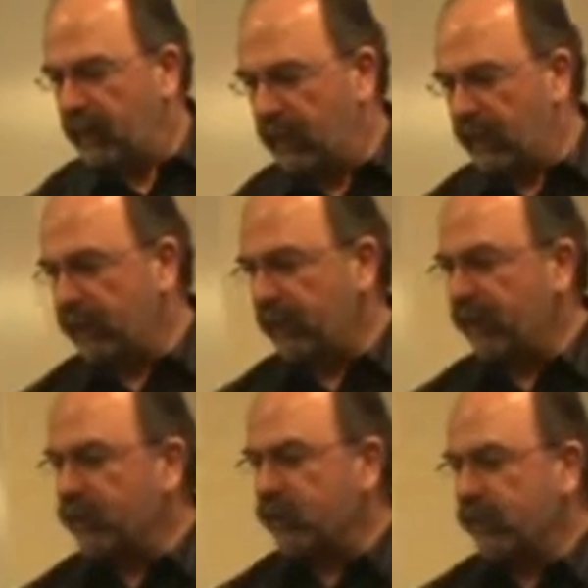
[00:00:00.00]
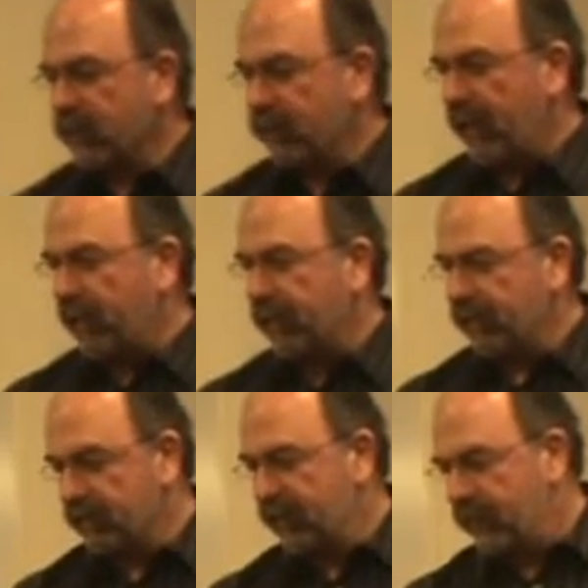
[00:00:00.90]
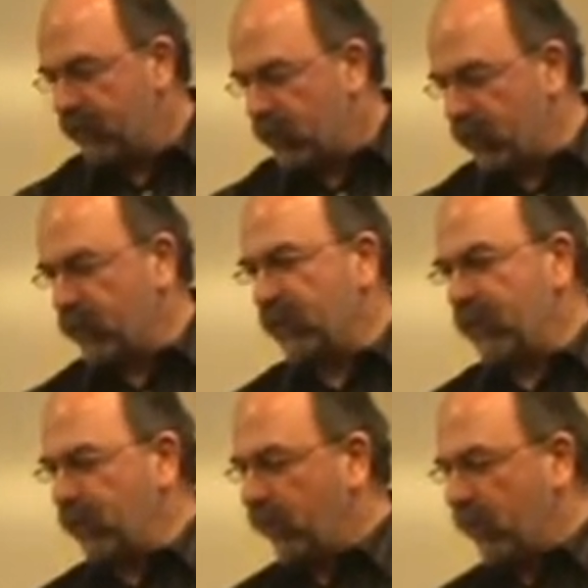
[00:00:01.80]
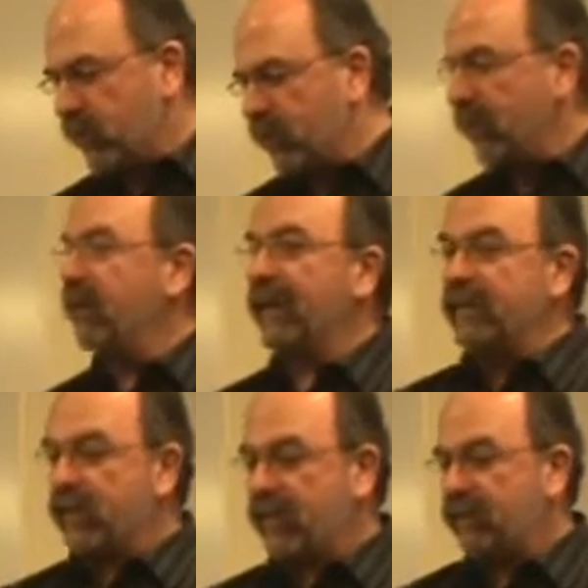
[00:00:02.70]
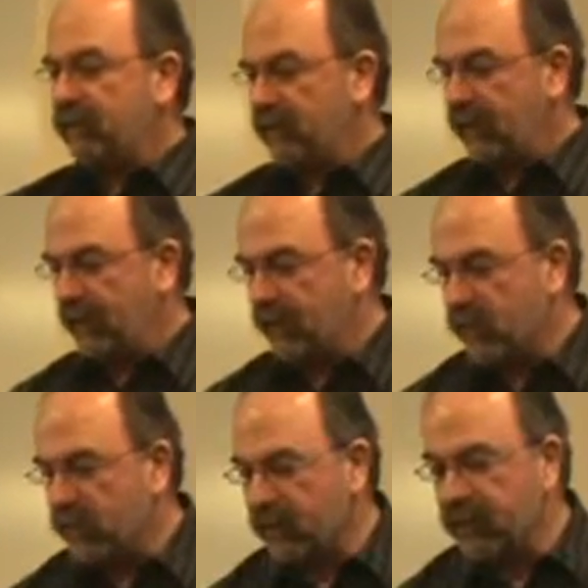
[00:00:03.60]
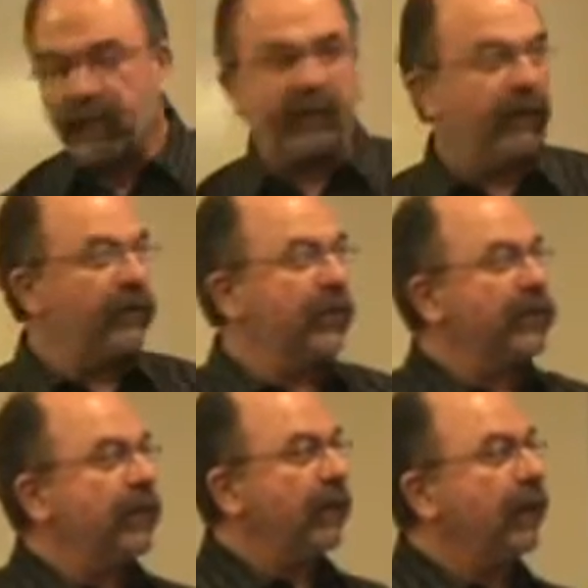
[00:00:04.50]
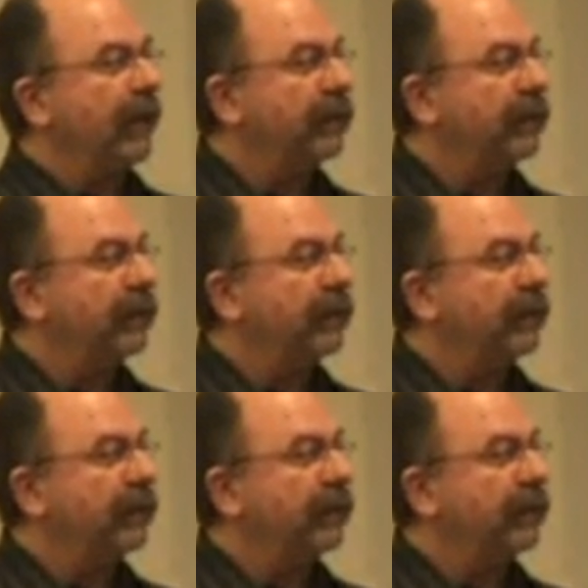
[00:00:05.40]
Now here's Silicon Valley. So in Boston there are 19, and in Silicon Valley there are 69